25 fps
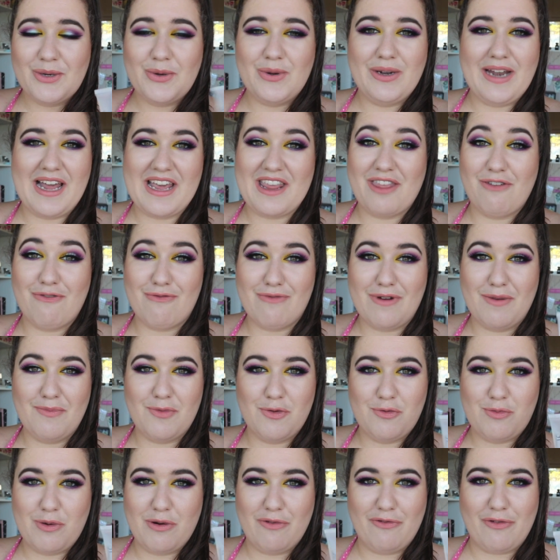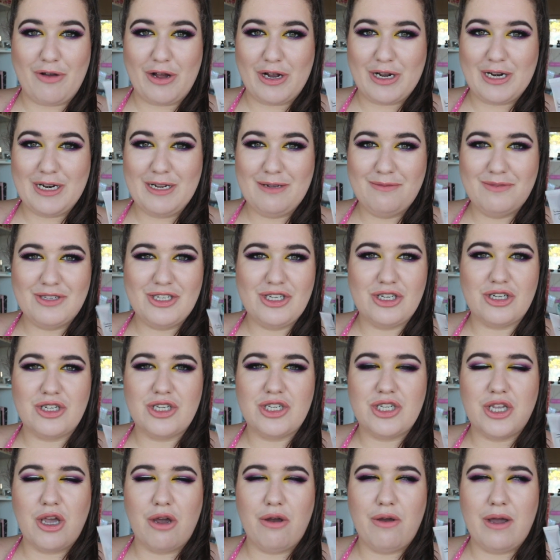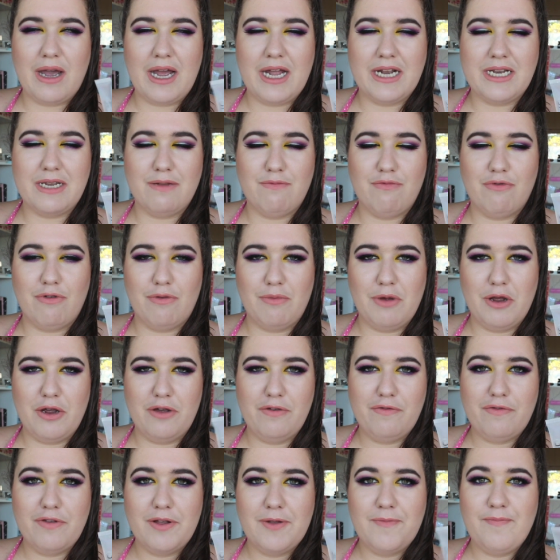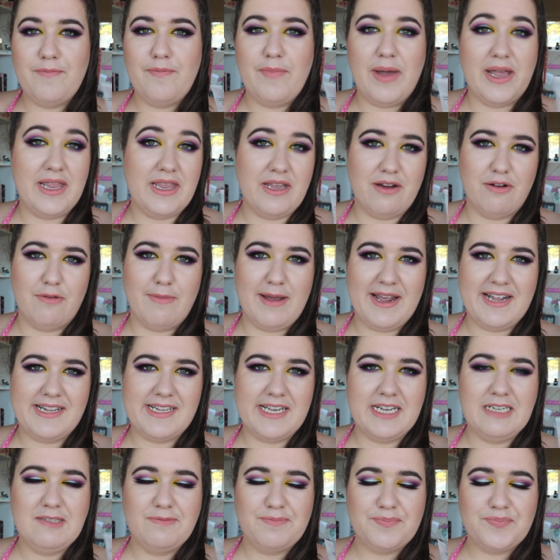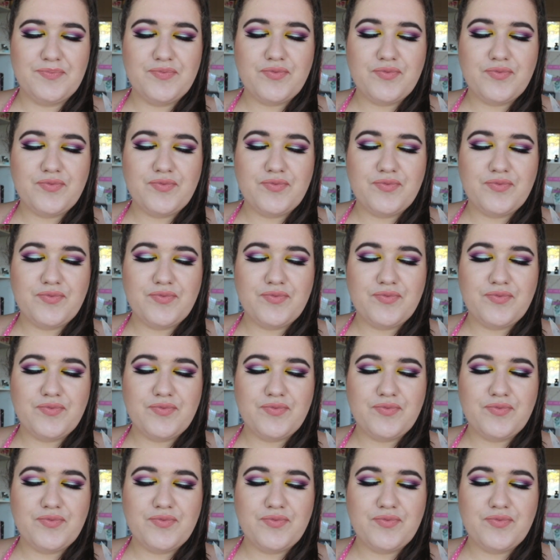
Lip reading: or like the Rimmel Provocalips, just so hard to remove, but they're amazing,